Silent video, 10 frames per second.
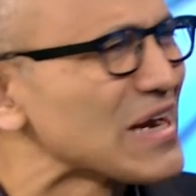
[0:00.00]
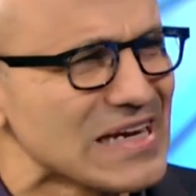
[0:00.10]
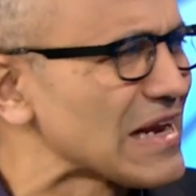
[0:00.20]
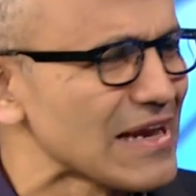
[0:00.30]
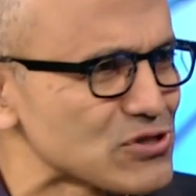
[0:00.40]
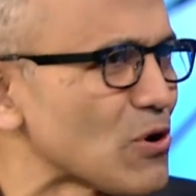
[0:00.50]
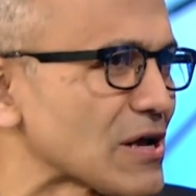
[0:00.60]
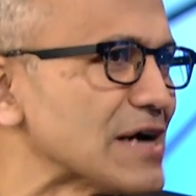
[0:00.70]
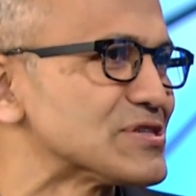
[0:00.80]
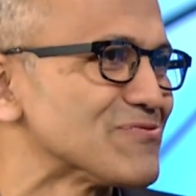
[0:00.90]
It collects all
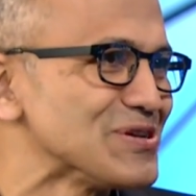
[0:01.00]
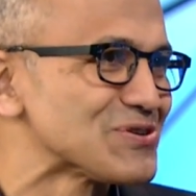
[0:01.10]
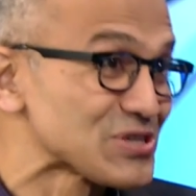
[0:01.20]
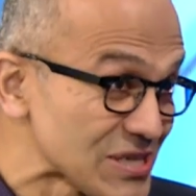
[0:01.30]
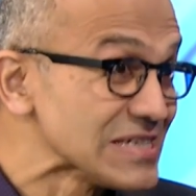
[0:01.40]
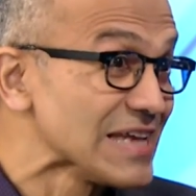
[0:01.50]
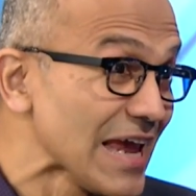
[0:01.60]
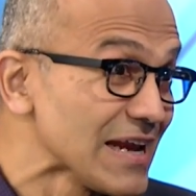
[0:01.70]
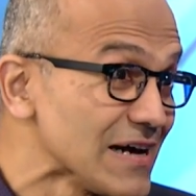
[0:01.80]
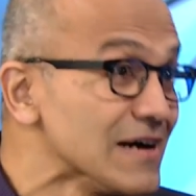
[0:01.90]
kinds of interesting
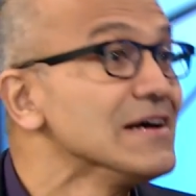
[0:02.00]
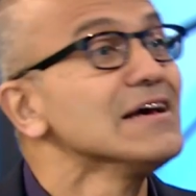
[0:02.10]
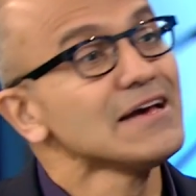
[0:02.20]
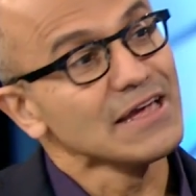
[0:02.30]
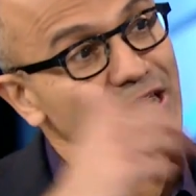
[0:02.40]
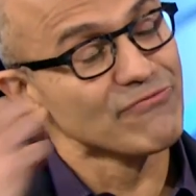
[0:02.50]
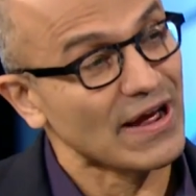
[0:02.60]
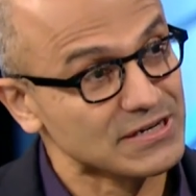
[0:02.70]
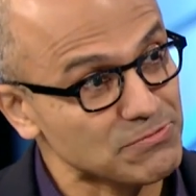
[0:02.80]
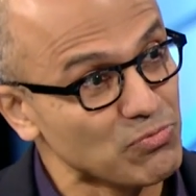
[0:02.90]
data. In
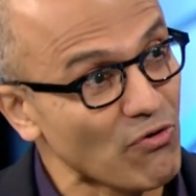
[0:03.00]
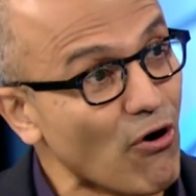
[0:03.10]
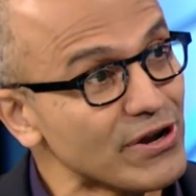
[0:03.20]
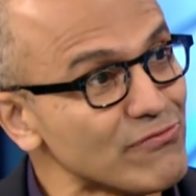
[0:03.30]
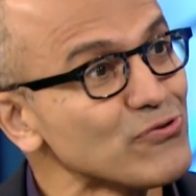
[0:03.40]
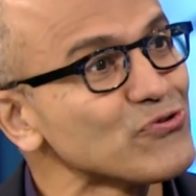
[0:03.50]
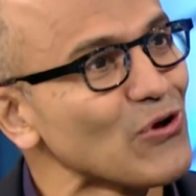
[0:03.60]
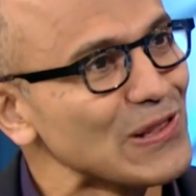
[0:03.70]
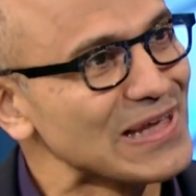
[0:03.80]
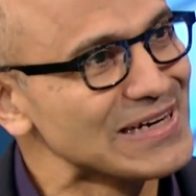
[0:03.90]
fact, it rendezvous
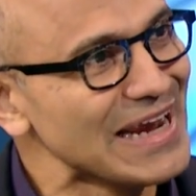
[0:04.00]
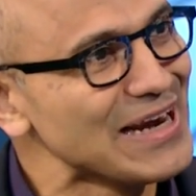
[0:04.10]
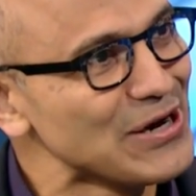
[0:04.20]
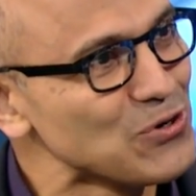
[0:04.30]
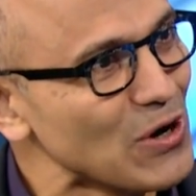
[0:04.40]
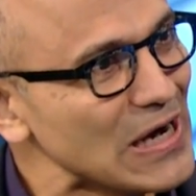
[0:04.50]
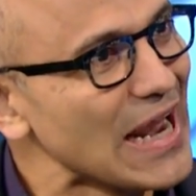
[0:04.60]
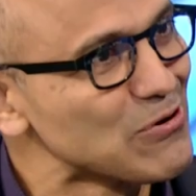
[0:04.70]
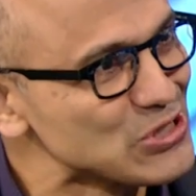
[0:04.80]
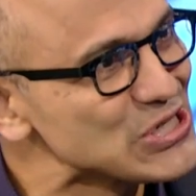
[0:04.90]
all that data into a
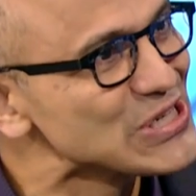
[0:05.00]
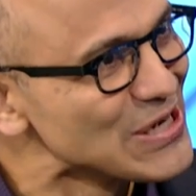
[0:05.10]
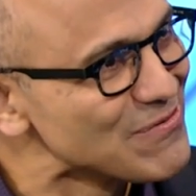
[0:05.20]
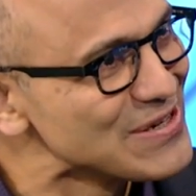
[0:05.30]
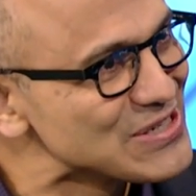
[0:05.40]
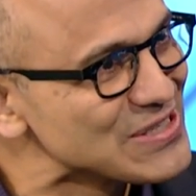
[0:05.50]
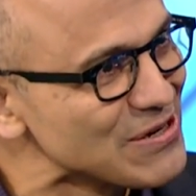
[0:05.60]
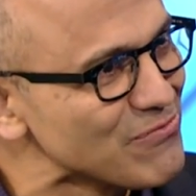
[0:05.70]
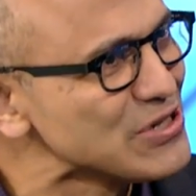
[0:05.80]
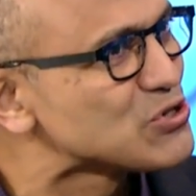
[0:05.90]
cloud service
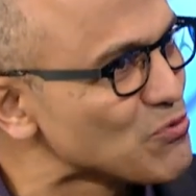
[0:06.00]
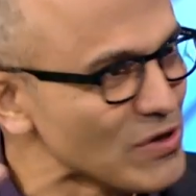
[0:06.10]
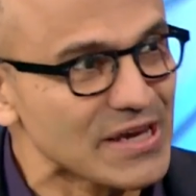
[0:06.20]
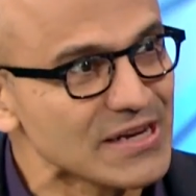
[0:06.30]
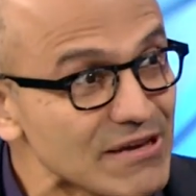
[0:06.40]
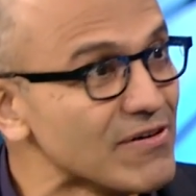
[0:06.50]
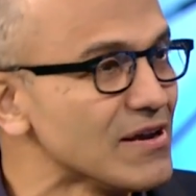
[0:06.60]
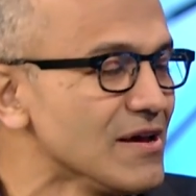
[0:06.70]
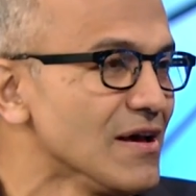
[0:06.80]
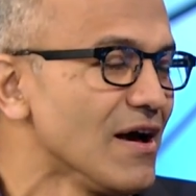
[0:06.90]
that which we can
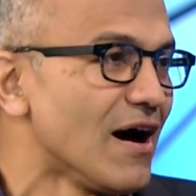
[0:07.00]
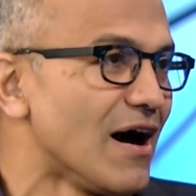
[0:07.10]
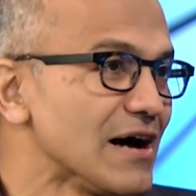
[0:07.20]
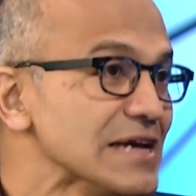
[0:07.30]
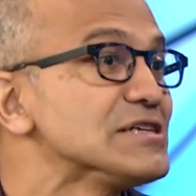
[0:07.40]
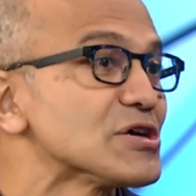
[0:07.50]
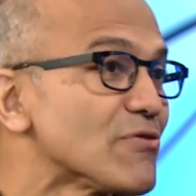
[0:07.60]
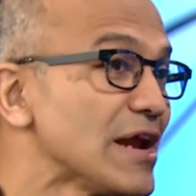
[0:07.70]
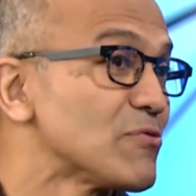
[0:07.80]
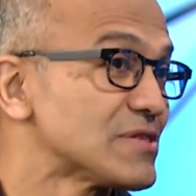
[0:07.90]
even uh,
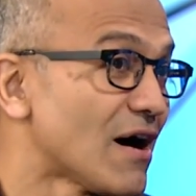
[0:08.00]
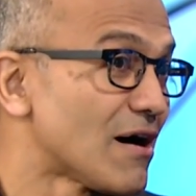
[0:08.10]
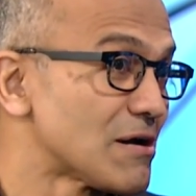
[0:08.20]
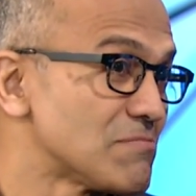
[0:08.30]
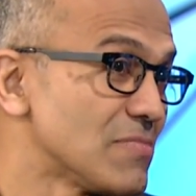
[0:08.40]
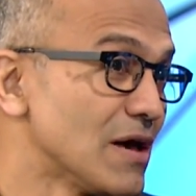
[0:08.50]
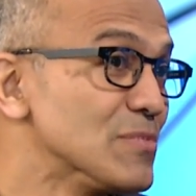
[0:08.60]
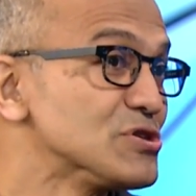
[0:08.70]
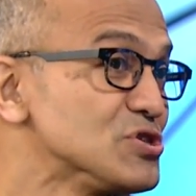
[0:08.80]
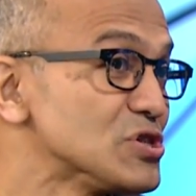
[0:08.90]
integrate with our
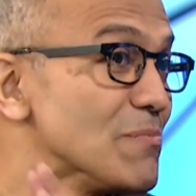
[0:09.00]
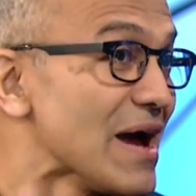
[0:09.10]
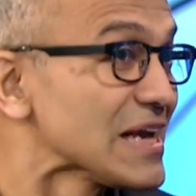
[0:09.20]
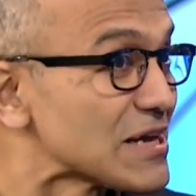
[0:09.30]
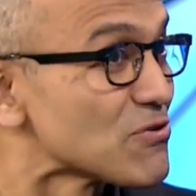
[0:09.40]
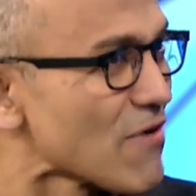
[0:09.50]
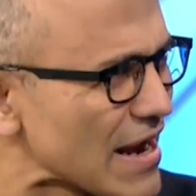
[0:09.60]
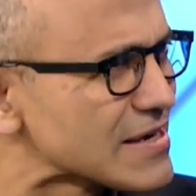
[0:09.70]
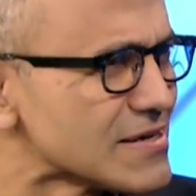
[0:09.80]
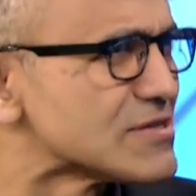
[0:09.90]
emergency medical
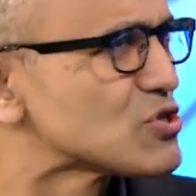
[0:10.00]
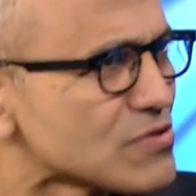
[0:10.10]
record.